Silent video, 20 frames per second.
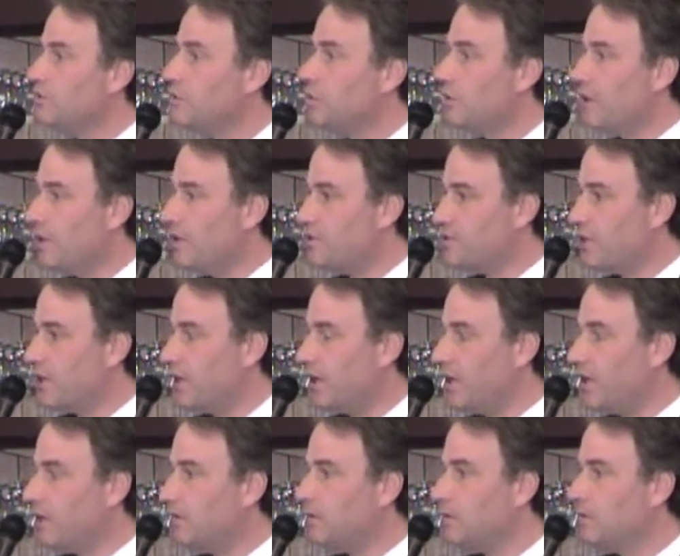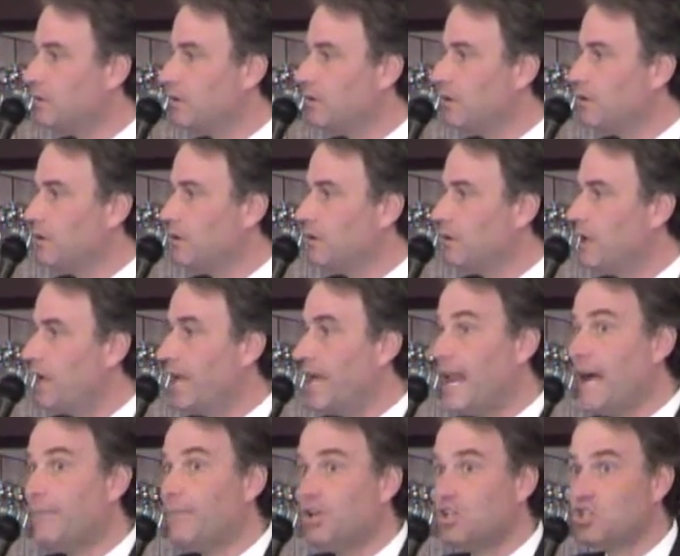2 years ago.
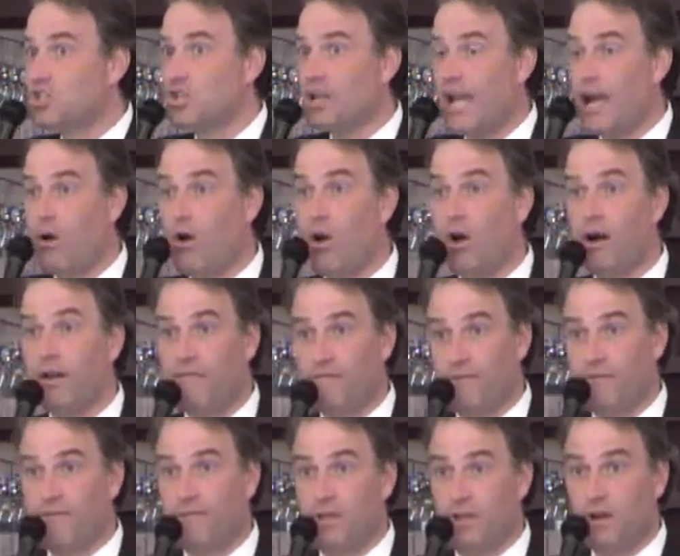And how hard,